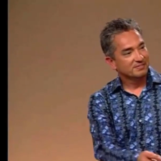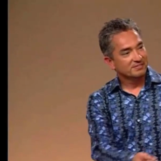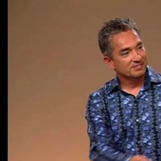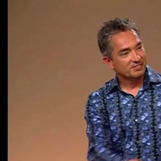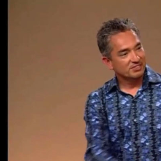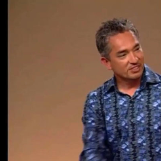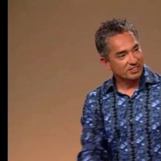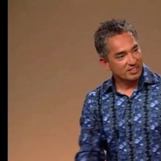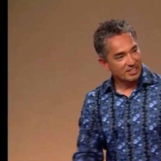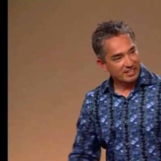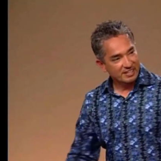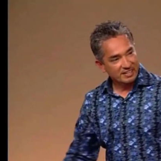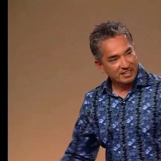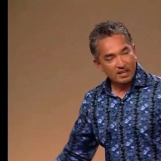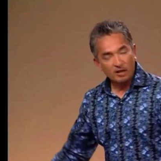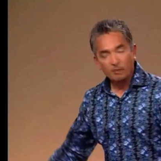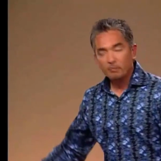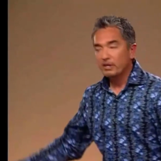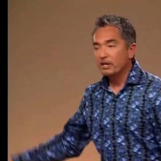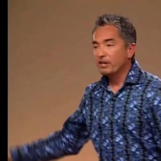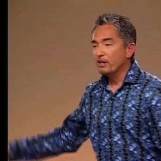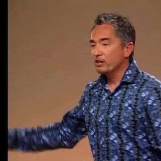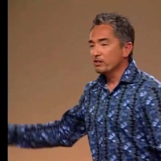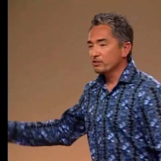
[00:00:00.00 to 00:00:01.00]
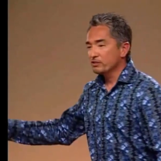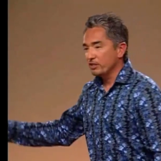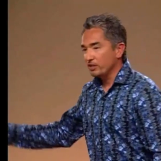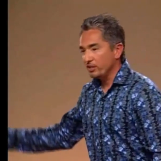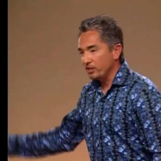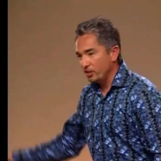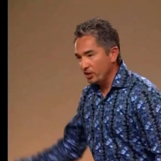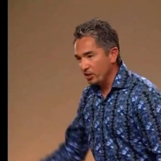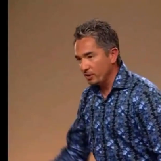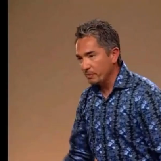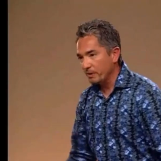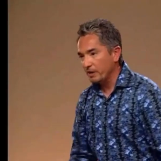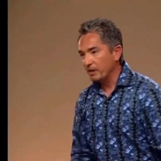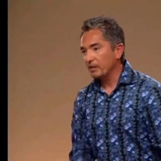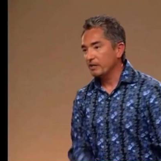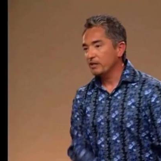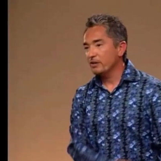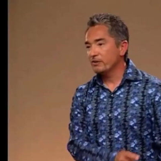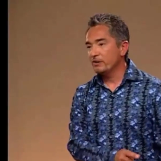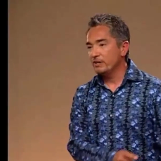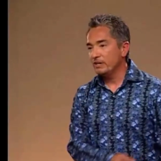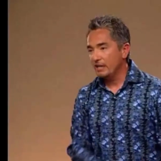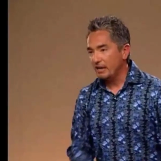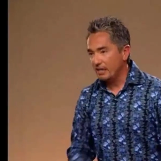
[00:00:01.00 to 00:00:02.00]
You see it? Because the human
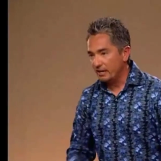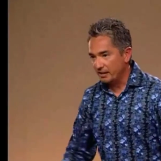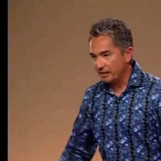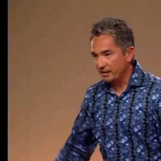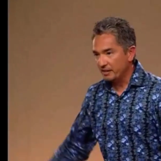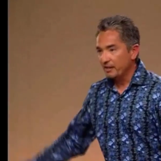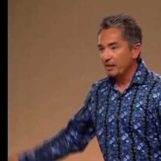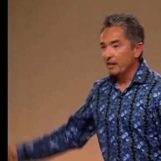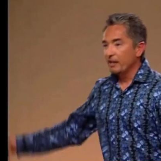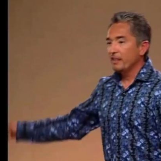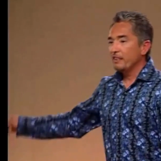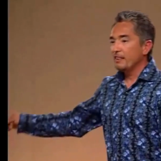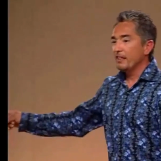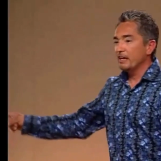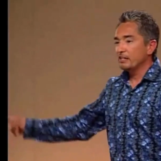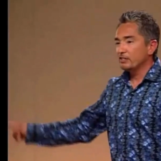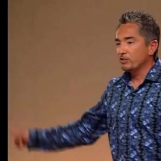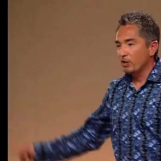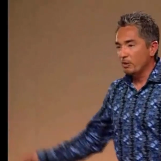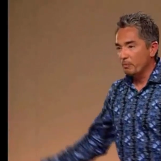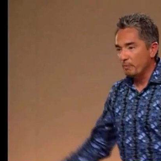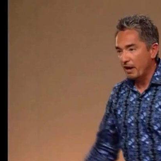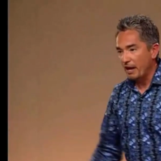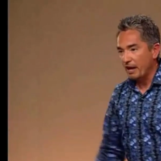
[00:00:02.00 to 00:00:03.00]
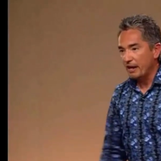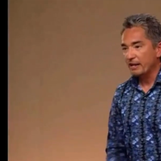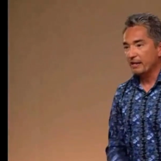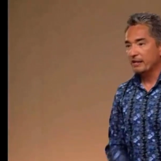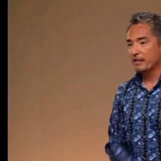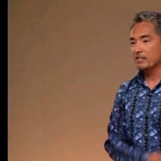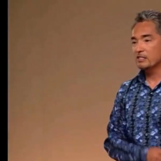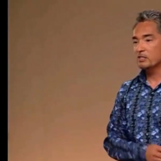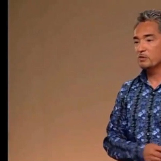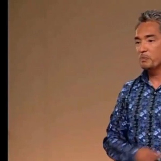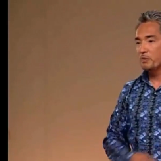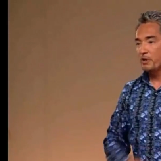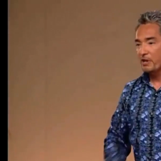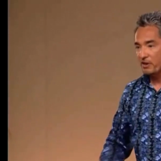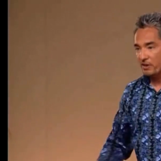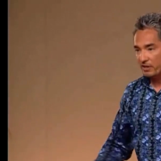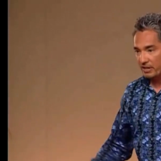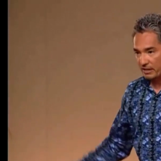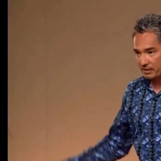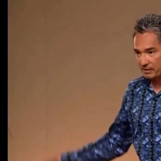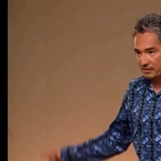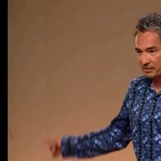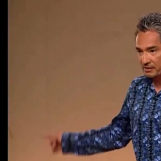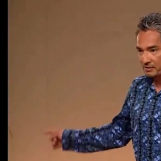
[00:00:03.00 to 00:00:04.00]
created that traumatic
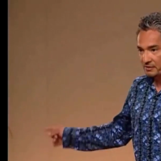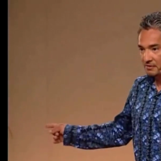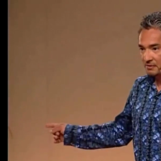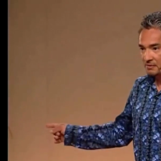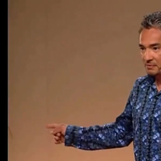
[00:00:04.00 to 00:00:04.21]
experience.